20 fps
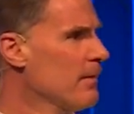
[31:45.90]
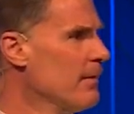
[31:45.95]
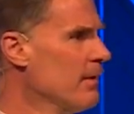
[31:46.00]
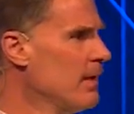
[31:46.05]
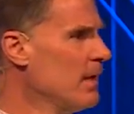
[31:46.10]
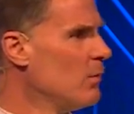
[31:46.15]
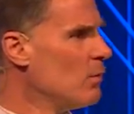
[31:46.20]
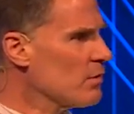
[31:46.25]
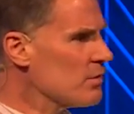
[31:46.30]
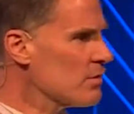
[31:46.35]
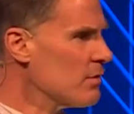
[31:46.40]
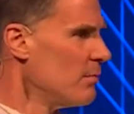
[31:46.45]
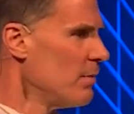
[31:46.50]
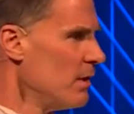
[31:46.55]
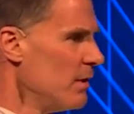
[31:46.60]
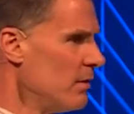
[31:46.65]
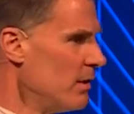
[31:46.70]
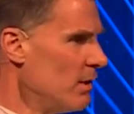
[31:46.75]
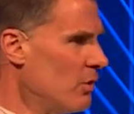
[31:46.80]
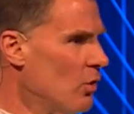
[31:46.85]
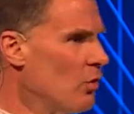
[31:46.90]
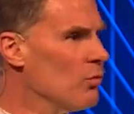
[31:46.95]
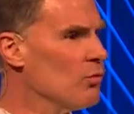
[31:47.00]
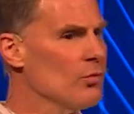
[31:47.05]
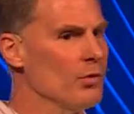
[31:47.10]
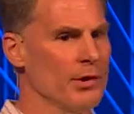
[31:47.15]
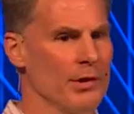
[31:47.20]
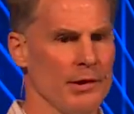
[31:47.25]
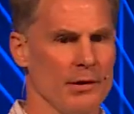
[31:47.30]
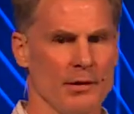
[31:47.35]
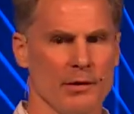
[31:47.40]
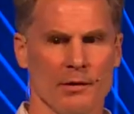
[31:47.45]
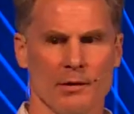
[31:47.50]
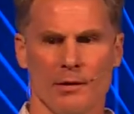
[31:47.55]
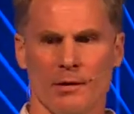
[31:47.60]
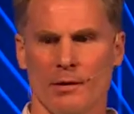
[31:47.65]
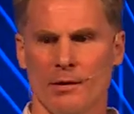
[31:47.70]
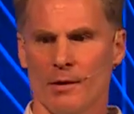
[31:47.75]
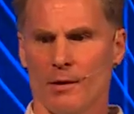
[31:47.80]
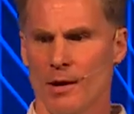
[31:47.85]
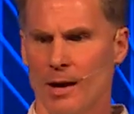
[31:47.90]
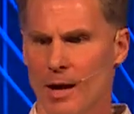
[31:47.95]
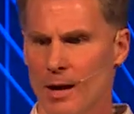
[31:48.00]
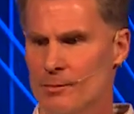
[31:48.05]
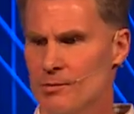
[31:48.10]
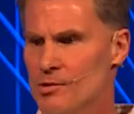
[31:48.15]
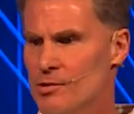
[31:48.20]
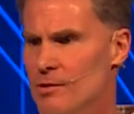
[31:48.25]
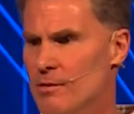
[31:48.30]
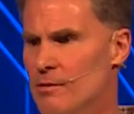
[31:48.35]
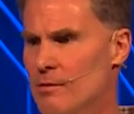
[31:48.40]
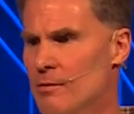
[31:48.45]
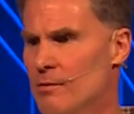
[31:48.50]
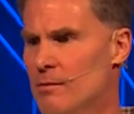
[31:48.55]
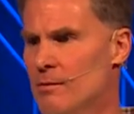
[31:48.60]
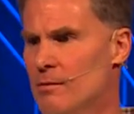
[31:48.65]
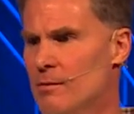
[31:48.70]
He wants to be the only option.